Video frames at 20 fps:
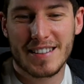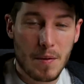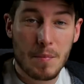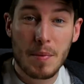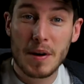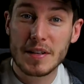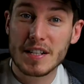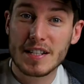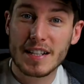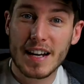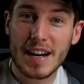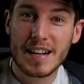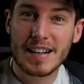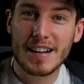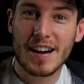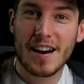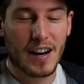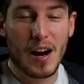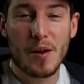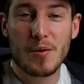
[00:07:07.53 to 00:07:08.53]
But as I said,
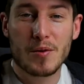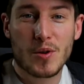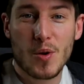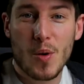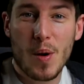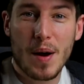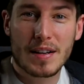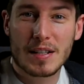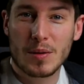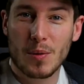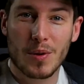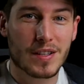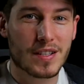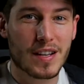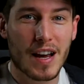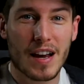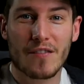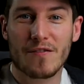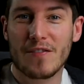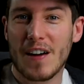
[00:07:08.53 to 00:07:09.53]
I don't do it because I want
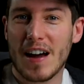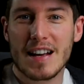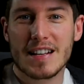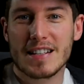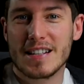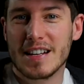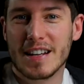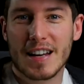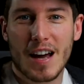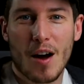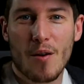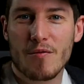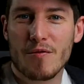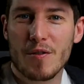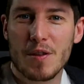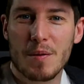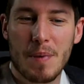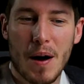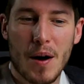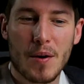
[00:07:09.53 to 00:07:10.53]
something fancy to come through
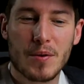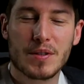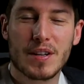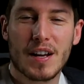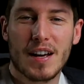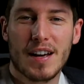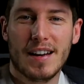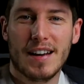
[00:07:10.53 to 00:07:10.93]
the post.